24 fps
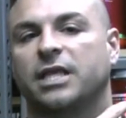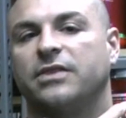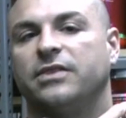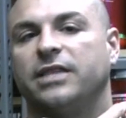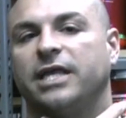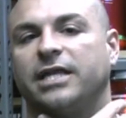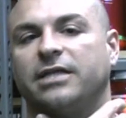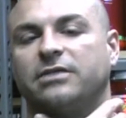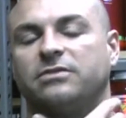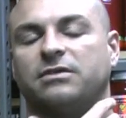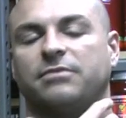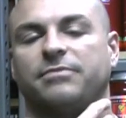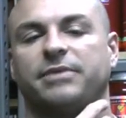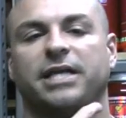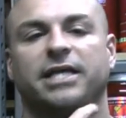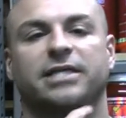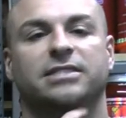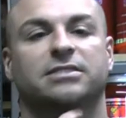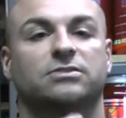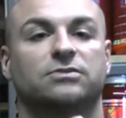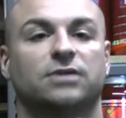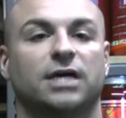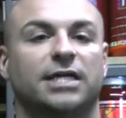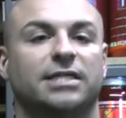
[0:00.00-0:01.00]
and that
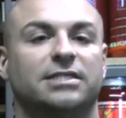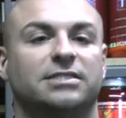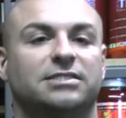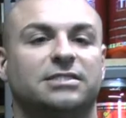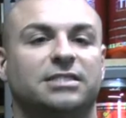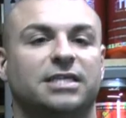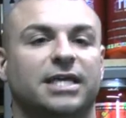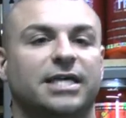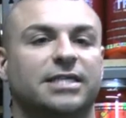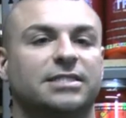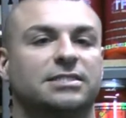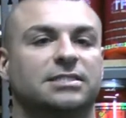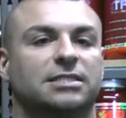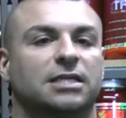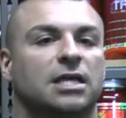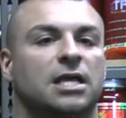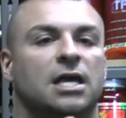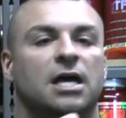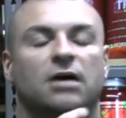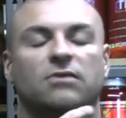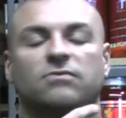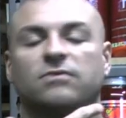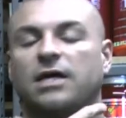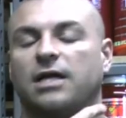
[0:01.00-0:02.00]
eliminates a lot of zits,
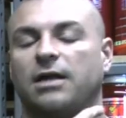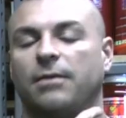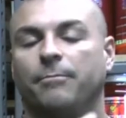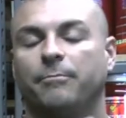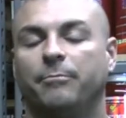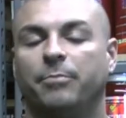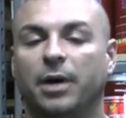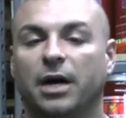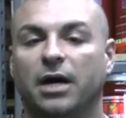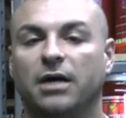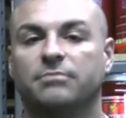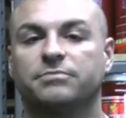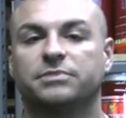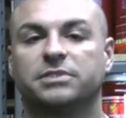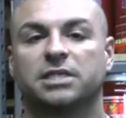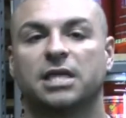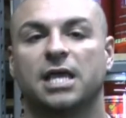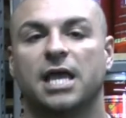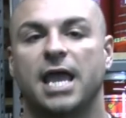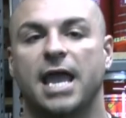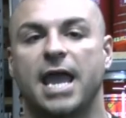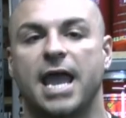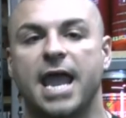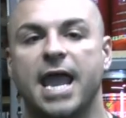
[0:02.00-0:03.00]
a lot of
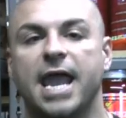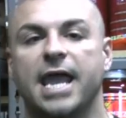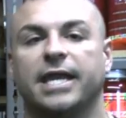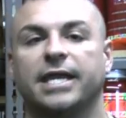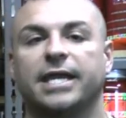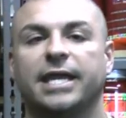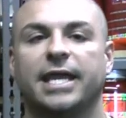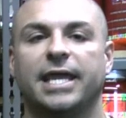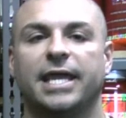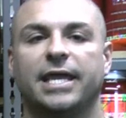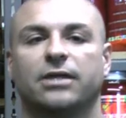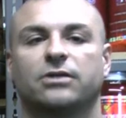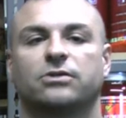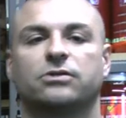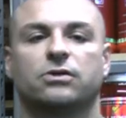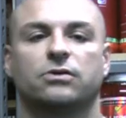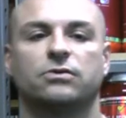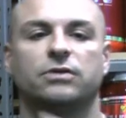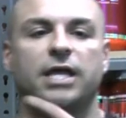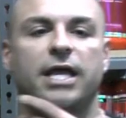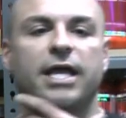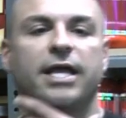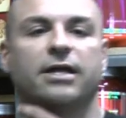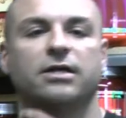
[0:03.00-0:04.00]
bumps, and
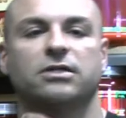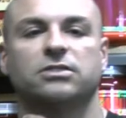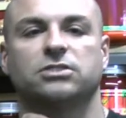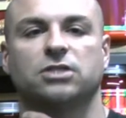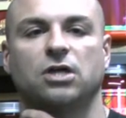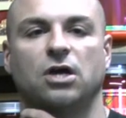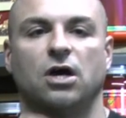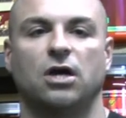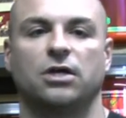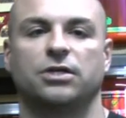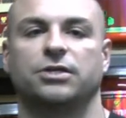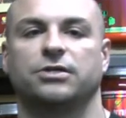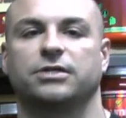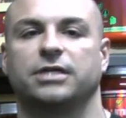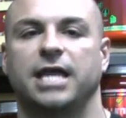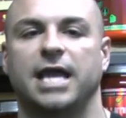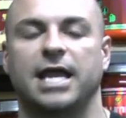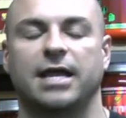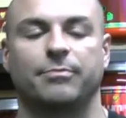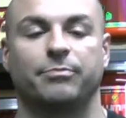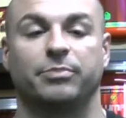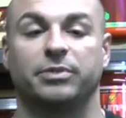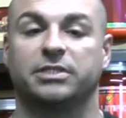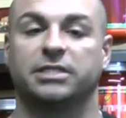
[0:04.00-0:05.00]
ingrown hairs on your
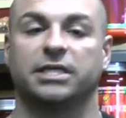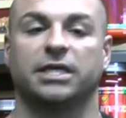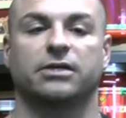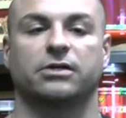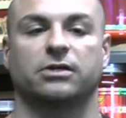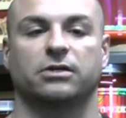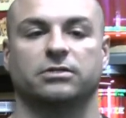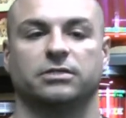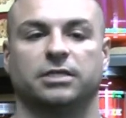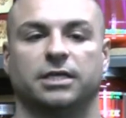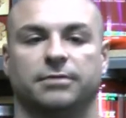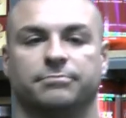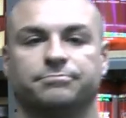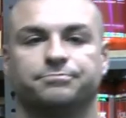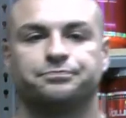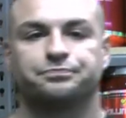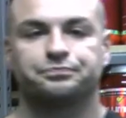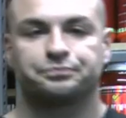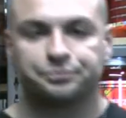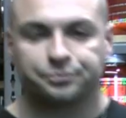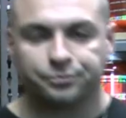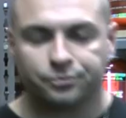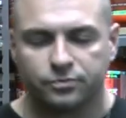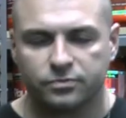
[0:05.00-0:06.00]
neck particularly.
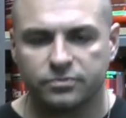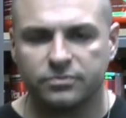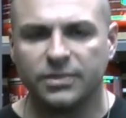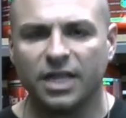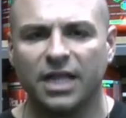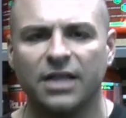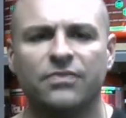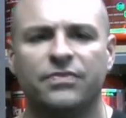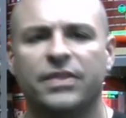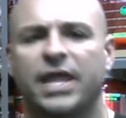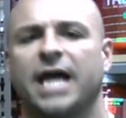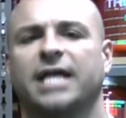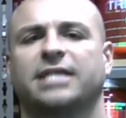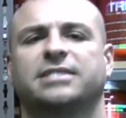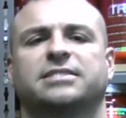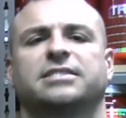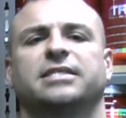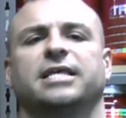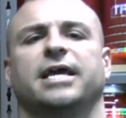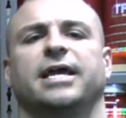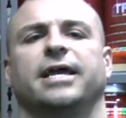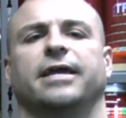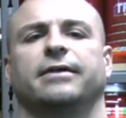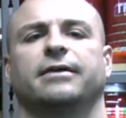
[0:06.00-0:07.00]
Next
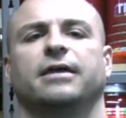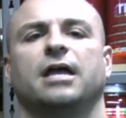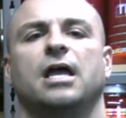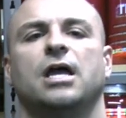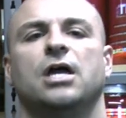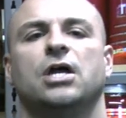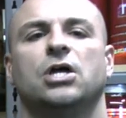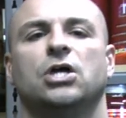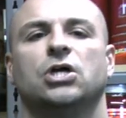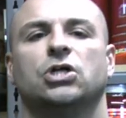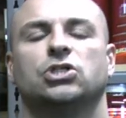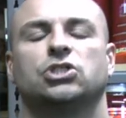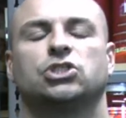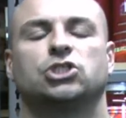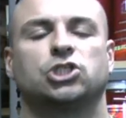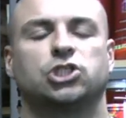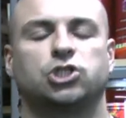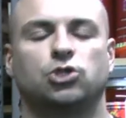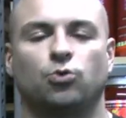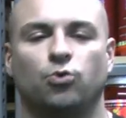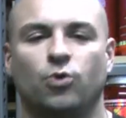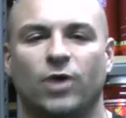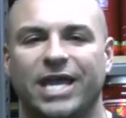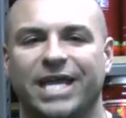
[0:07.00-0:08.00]
thing,
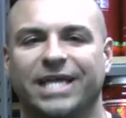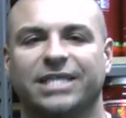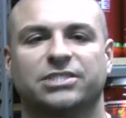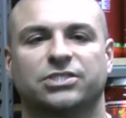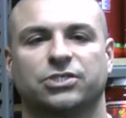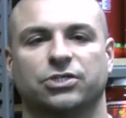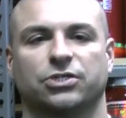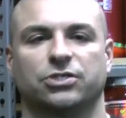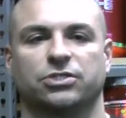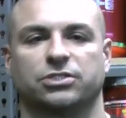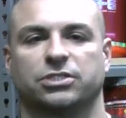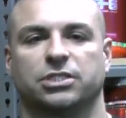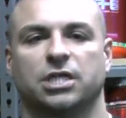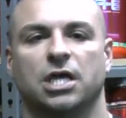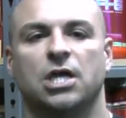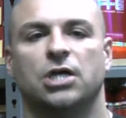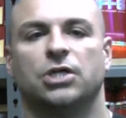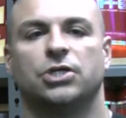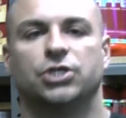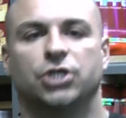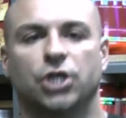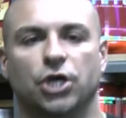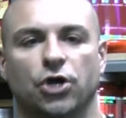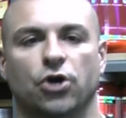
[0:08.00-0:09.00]
tweezers.
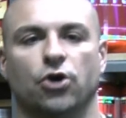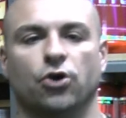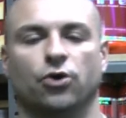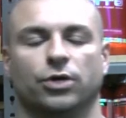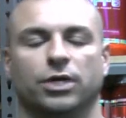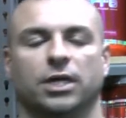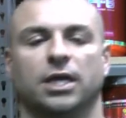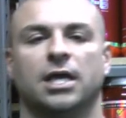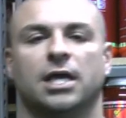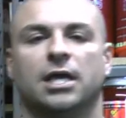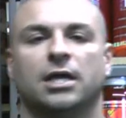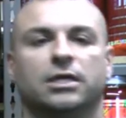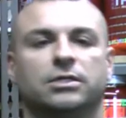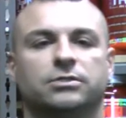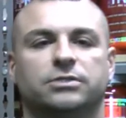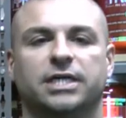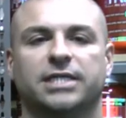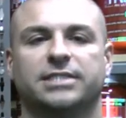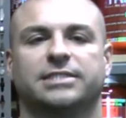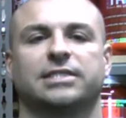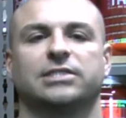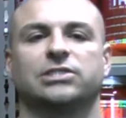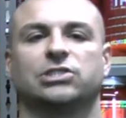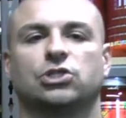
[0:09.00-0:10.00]
Dude,
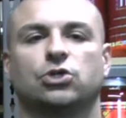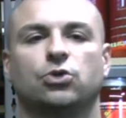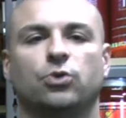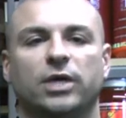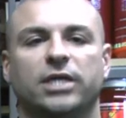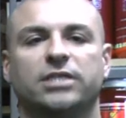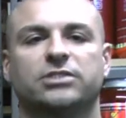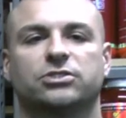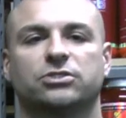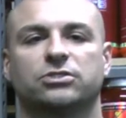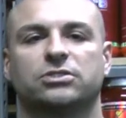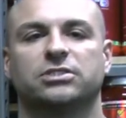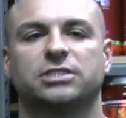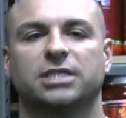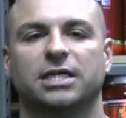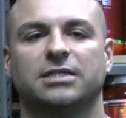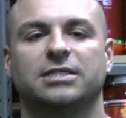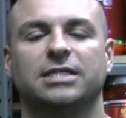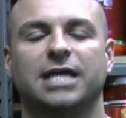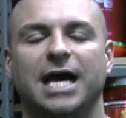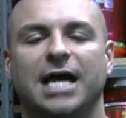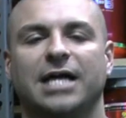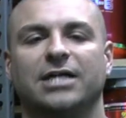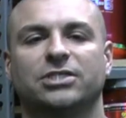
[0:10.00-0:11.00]
listen, tweezers
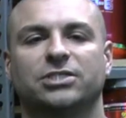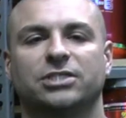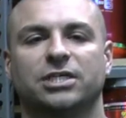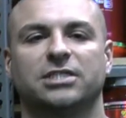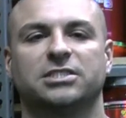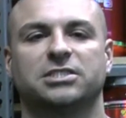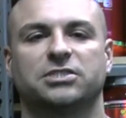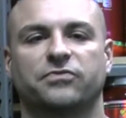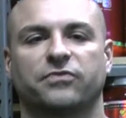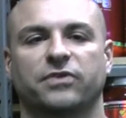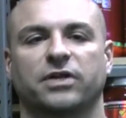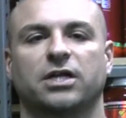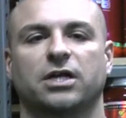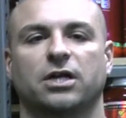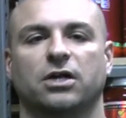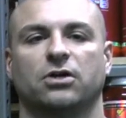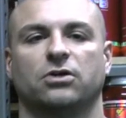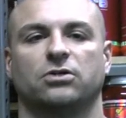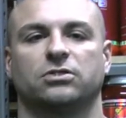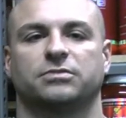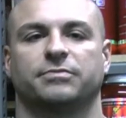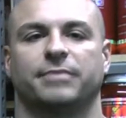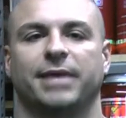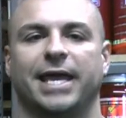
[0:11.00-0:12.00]
are not just for
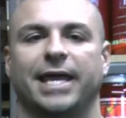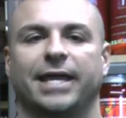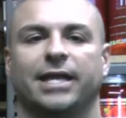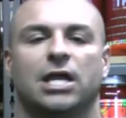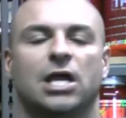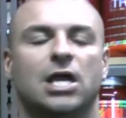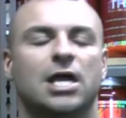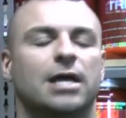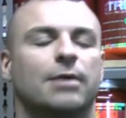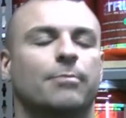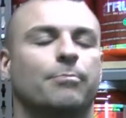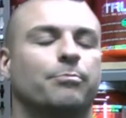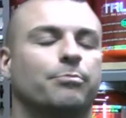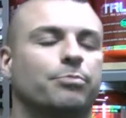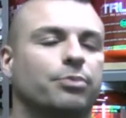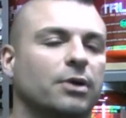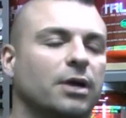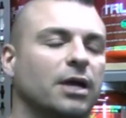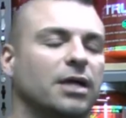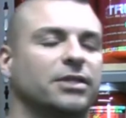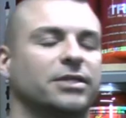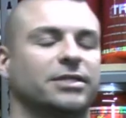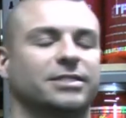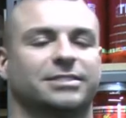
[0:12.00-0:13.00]
girls, man.
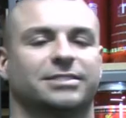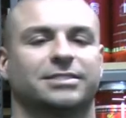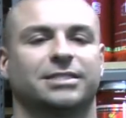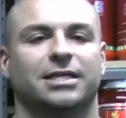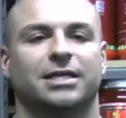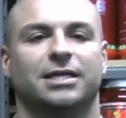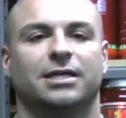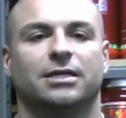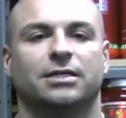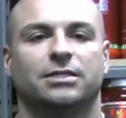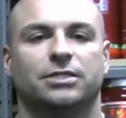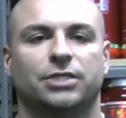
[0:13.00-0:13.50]
Brothers,